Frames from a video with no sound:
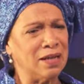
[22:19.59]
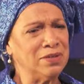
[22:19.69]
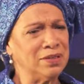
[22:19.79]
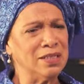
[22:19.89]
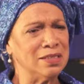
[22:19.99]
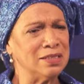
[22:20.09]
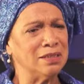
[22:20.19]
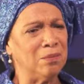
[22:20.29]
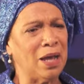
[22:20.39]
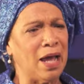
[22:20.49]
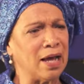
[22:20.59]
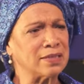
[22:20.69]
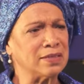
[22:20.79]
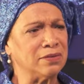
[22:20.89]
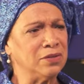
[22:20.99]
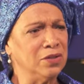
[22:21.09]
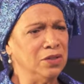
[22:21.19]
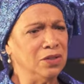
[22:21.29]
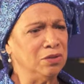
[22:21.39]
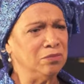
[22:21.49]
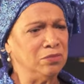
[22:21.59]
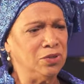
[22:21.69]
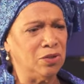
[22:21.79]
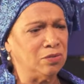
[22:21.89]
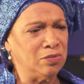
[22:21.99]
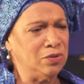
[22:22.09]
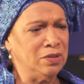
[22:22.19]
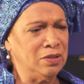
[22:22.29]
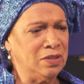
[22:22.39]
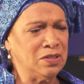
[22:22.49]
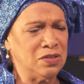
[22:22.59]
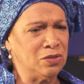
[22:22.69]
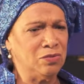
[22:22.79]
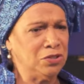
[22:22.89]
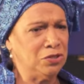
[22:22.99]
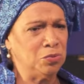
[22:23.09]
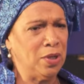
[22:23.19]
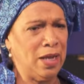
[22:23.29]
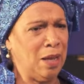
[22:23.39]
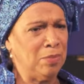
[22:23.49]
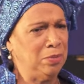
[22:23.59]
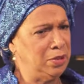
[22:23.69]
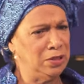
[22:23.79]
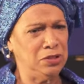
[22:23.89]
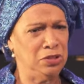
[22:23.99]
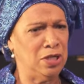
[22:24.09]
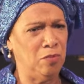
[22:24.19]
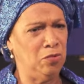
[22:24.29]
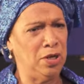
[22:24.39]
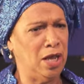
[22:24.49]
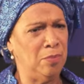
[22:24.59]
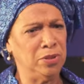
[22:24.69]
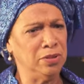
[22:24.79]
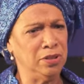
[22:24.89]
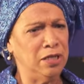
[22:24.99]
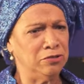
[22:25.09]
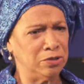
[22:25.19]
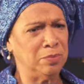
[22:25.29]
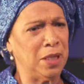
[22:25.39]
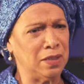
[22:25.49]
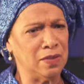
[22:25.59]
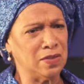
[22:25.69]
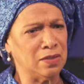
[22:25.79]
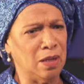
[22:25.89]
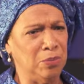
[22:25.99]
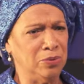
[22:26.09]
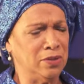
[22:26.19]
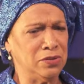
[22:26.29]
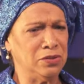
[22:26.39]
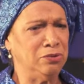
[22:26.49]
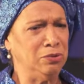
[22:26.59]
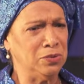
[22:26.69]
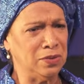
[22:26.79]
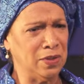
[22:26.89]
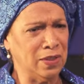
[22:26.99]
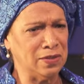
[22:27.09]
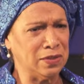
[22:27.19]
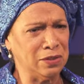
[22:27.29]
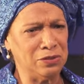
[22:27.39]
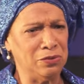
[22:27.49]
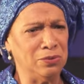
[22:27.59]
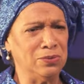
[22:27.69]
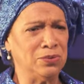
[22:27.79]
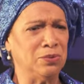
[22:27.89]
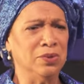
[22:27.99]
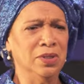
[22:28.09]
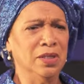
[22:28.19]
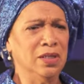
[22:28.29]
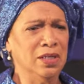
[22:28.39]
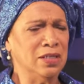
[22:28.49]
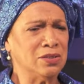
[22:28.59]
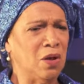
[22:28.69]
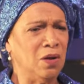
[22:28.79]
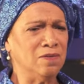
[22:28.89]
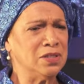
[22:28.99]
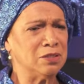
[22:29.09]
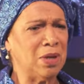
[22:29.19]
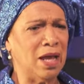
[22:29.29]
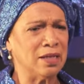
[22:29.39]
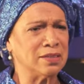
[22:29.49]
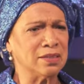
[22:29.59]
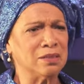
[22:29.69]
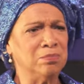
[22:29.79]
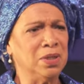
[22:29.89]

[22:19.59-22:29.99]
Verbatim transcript: Everything is in the box. And, you know, this is this is what happened, but this is not what happened. And they just making this up, or they're still using it as an excuse, or it's all of these boxes.